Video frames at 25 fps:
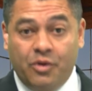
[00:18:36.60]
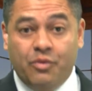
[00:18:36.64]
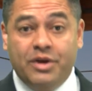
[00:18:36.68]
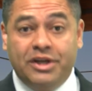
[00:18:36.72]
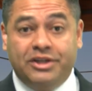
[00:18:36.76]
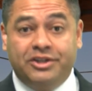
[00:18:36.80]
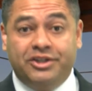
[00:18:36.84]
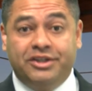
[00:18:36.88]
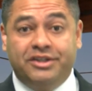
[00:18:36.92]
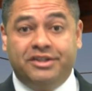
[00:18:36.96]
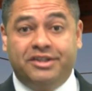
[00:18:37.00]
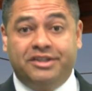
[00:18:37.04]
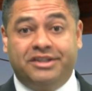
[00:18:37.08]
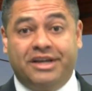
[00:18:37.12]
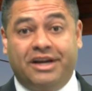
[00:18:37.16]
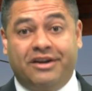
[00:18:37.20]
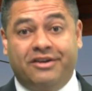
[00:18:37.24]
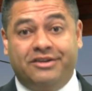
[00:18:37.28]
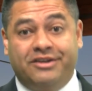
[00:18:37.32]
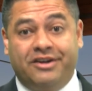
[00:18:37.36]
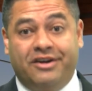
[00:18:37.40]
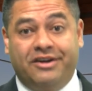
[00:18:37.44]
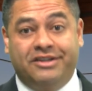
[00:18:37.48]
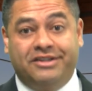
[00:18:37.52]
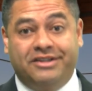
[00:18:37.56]
which is the
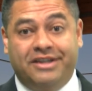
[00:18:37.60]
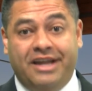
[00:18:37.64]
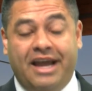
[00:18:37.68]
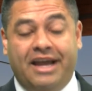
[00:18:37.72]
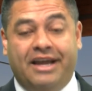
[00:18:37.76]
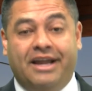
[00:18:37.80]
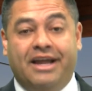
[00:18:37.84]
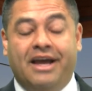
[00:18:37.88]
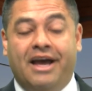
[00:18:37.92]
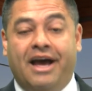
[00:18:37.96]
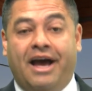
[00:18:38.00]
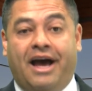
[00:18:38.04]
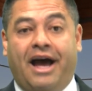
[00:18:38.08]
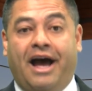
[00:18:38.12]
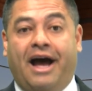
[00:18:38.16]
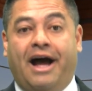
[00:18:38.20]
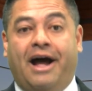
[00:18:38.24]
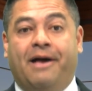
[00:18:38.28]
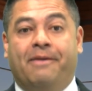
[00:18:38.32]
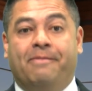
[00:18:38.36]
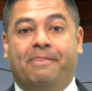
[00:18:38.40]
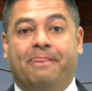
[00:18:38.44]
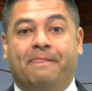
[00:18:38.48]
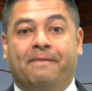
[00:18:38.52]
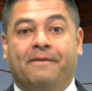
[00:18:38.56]
Secretary of State
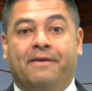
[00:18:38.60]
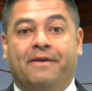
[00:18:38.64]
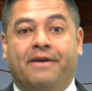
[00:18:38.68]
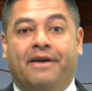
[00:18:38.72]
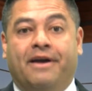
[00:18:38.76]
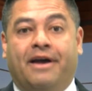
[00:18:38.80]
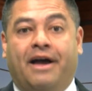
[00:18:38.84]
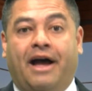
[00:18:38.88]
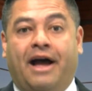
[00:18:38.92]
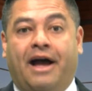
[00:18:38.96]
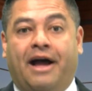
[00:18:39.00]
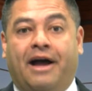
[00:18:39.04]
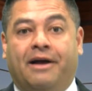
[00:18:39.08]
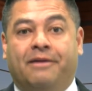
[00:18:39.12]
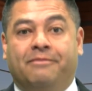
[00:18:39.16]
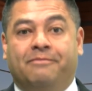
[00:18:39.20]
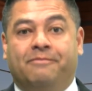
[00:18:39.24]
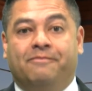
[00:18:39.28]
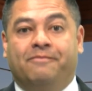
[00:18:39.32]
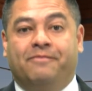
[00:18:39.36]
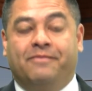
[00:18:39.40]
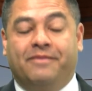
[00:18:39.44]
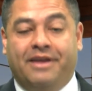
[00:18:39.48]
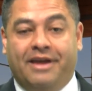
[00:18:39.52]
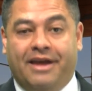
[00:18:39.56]

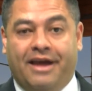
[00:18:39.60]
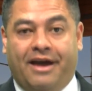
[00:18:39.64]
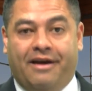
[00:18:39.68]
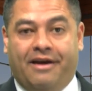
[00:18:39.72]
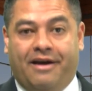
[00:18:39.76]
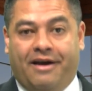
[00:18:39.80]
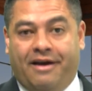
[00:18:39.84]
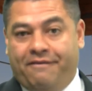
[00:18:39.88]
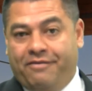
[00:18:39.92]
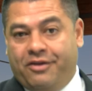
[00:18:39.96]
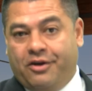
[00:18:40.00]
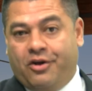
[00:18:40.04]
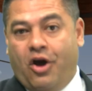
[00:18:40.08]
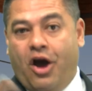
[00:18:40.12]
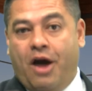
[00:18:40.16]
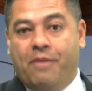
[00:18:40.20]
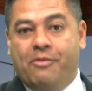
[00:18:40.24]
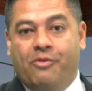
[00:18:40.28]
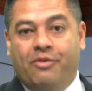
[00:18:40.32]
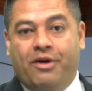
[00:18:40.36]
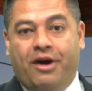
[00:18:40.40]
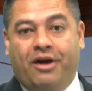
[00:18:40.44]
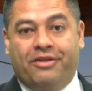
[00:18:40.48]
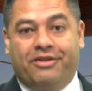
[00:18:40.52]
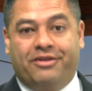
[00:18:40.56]
of the
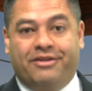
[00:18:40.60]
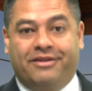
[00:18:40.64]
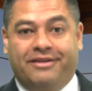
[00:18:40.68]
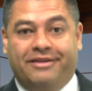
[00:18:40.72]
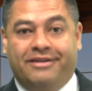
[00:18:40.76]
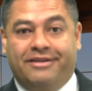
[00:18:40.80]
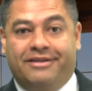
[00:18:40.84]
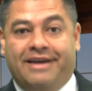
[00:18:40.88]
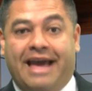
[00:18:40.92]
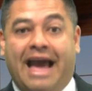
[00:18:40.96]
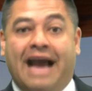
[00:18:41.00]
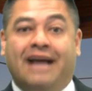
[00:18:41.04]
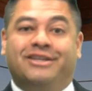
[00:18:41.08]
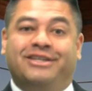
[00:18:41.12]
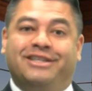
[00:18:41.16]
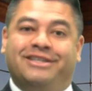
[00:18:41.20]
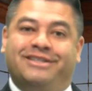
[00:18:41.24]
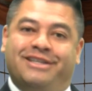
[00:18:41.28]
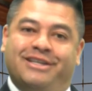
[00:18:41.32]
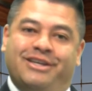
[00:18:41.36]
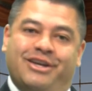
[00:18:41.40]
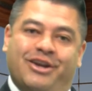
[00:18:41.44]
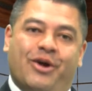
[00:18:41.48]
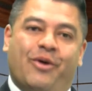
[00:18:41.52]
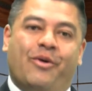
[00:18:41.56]
Commonwealth, actually
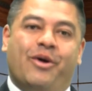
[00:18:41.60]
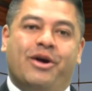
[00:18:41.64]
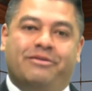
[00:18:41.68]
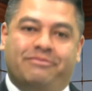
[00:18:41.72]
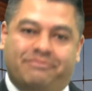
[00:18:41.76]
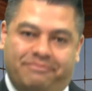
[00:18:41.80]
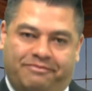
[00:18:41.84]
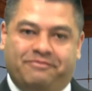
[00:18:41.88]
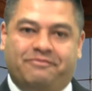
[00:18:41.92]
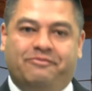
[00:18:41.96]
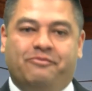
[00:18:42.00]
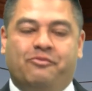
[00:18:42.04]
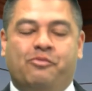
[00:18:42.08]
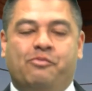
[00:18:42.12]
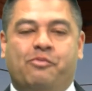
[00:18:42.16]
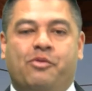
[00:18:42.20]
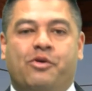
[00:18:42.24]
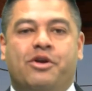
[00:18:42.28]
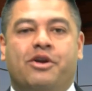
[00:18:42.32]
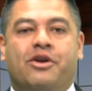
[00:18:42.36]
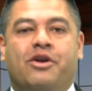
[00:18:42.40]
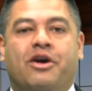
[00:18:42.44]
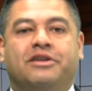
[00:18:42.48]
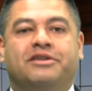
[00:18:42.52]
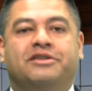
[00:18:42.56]
said, you know what, we're
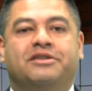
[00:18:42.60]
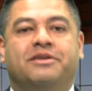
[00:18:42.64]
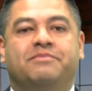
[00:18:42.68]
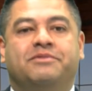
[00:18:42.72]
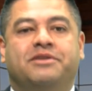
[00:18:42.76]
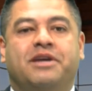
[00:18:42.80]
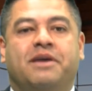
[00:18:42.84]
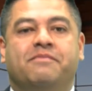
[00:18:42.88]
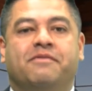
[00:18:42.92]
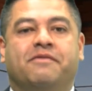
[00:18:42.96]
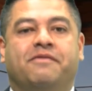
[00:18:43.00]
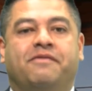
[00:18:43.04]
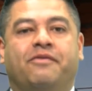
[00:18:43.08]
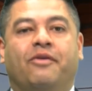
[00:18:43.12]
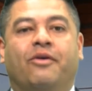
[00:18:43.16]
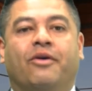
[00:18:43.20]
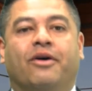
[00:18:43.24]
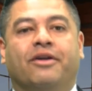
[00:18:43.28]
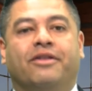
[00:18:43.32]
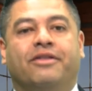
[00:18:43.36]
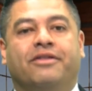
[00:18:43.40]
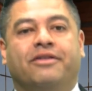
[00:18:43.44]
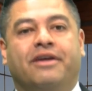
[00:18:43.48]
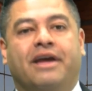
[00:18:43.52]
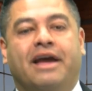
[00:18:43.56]
putting it on September
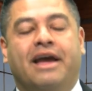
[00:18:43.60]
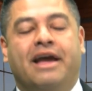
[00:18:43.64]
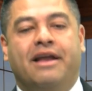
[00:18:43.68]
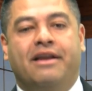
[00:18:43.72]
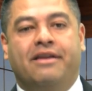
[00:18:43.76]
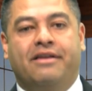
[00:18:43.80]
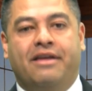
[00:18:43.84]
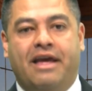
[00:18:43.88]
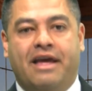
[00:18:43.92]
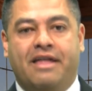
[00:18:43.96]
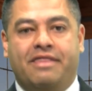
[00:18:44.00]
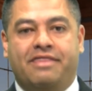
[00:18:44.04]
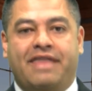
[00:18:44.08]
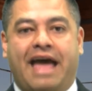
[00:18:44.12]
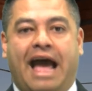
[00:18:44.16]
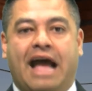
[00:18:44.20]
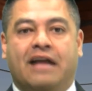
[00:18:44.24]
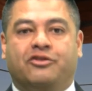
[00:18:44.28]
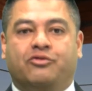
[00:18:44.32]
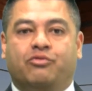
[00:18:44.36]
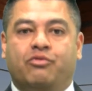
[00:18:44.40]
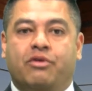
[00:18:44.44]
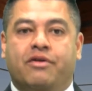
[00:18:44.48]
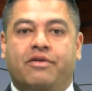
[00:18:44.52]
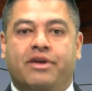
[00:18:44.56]
4th. And
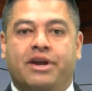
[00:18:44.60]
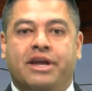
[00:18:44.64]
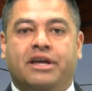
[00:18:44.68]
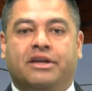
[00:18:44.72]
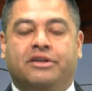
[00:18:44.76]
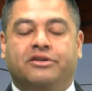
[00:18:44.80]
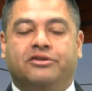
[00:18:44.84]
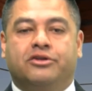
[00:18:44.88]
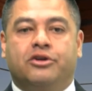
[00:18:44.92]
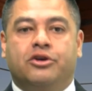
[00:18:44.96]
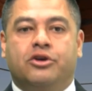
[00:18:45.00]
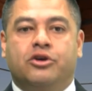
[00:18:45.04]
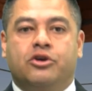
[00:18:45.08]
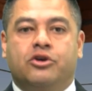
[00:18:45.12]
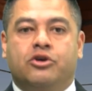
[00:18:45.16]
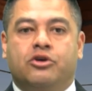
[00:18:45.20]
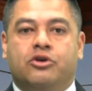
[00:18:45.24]
that's where it is.